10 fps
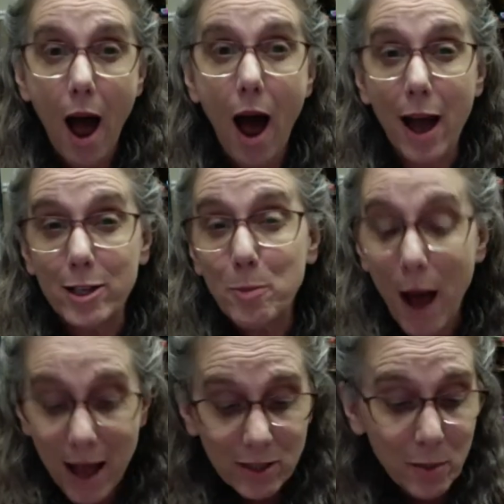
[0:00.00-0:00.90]
It's
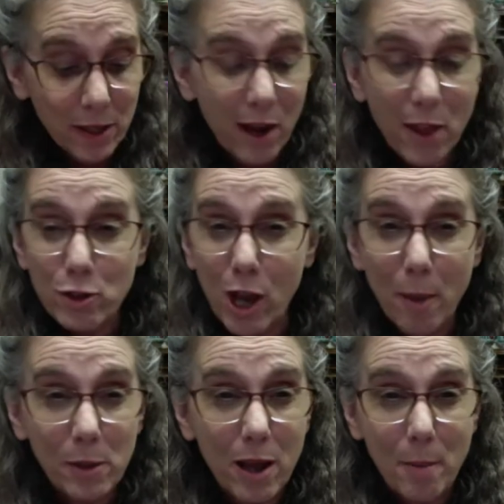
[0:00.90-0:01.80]
possible another
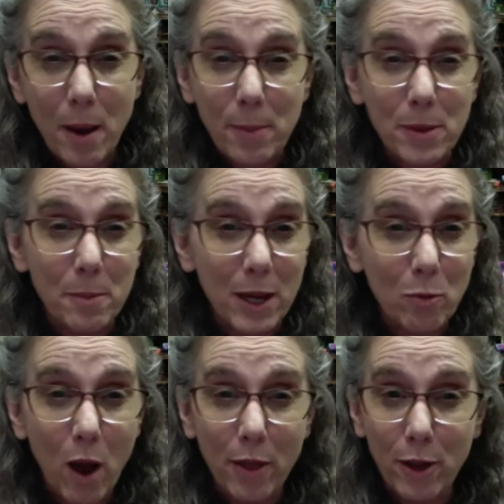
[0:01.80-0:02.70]
job will come up in the meanwhile,